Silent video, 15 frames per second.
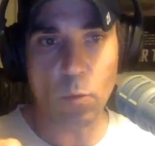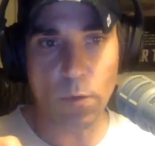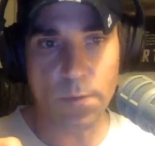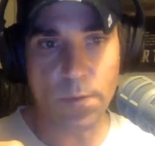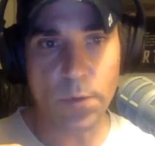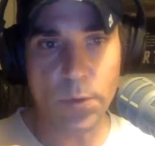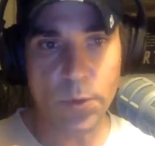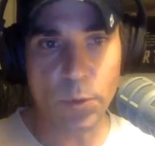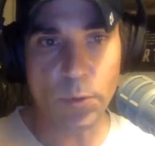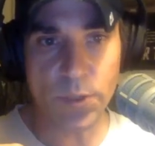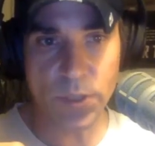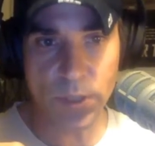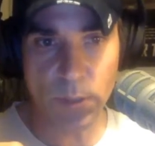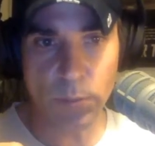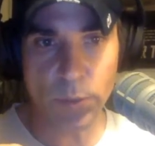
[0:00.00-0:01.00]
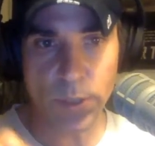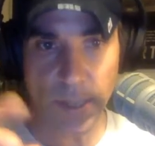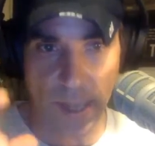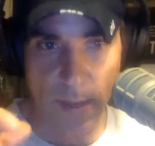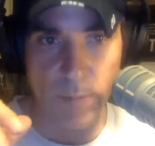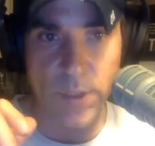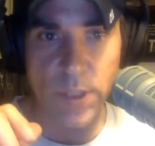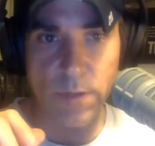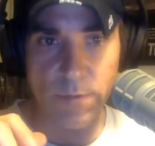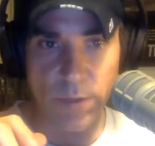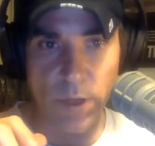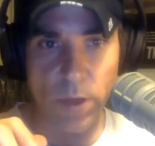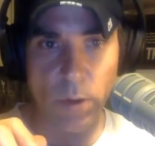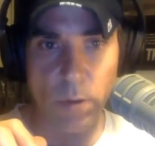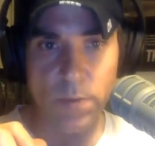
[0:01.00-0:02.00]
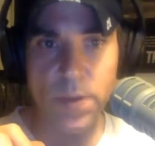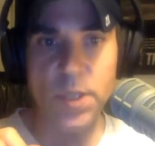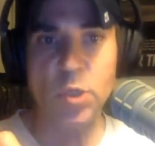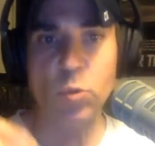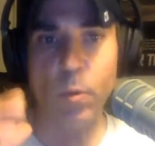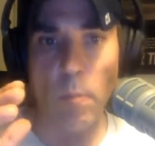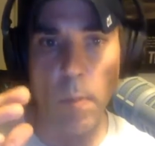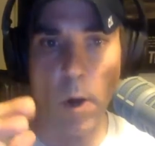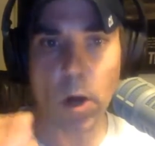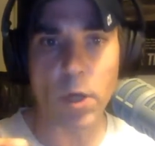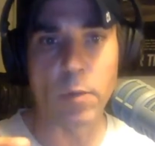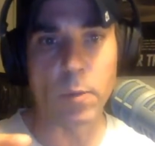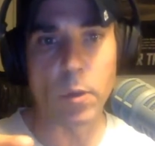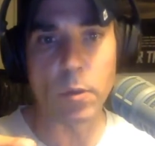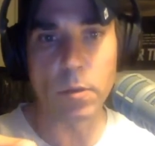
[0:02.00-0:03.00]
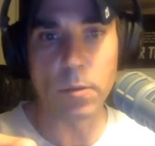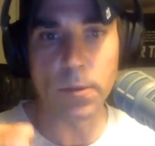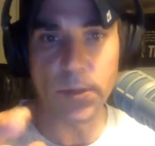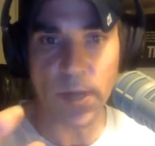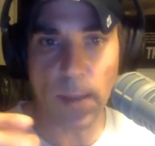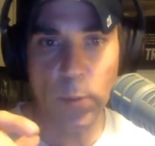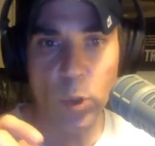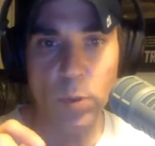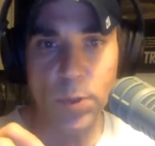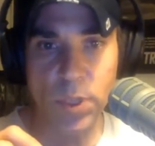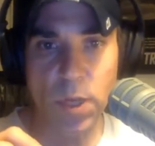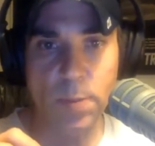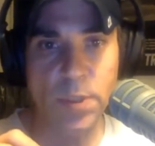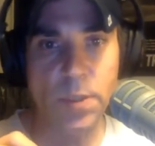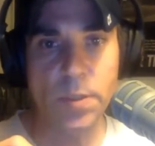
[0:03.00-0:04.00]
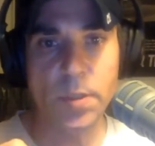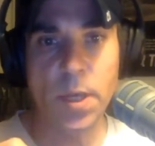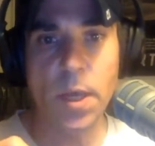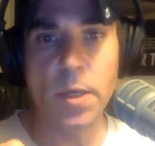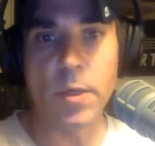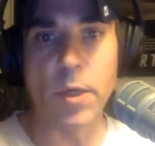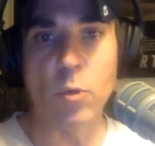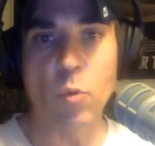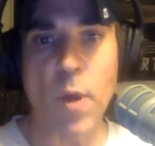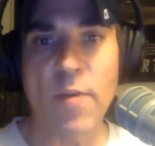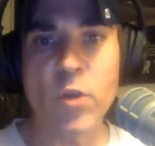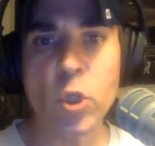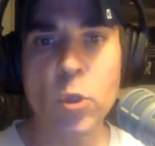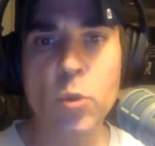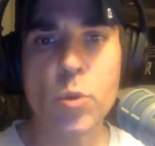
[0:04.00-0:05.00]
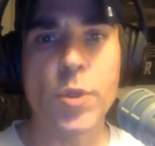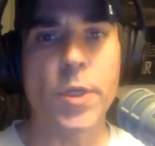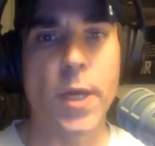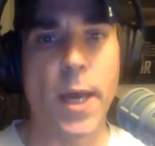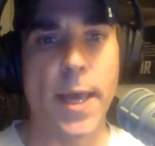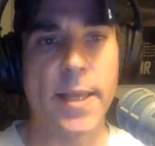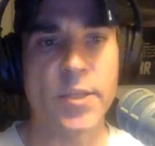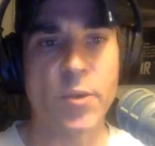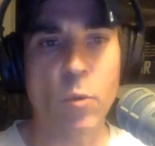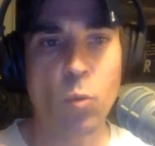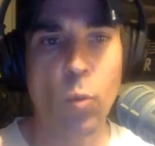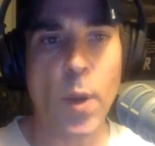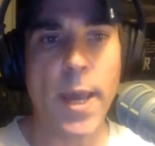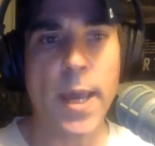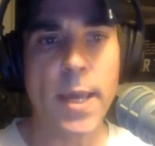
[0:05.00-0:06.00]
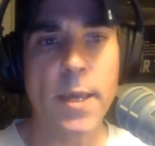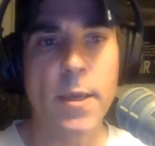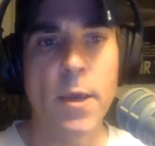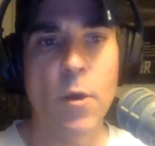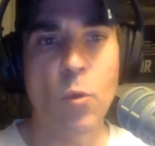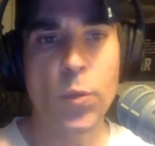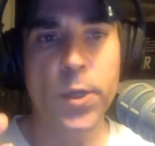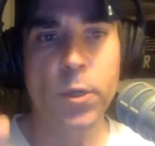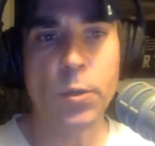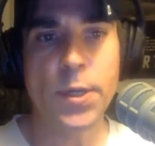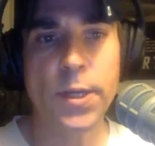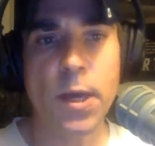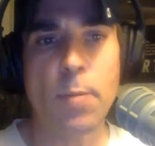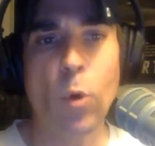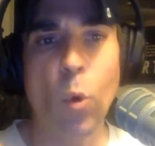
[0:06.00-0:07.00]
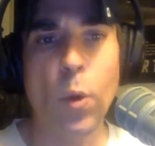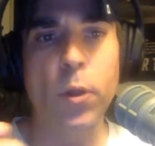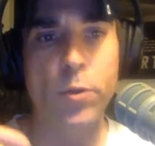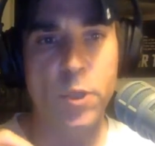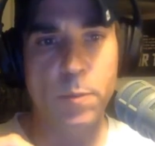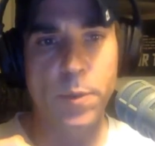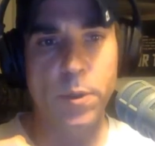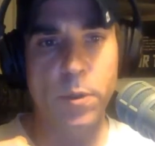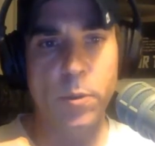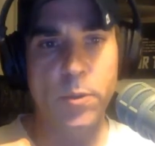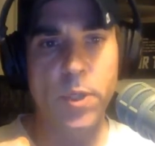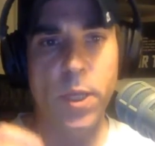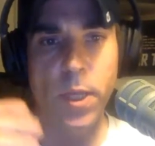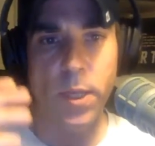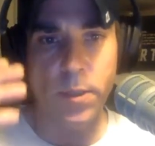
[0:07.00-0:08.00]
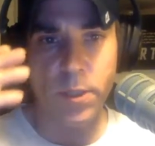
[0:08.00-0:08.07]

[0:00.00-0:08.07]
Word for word: referred to as simply MT flow, this remarkable chemical substance could revolutionize the way we clean up oil spills,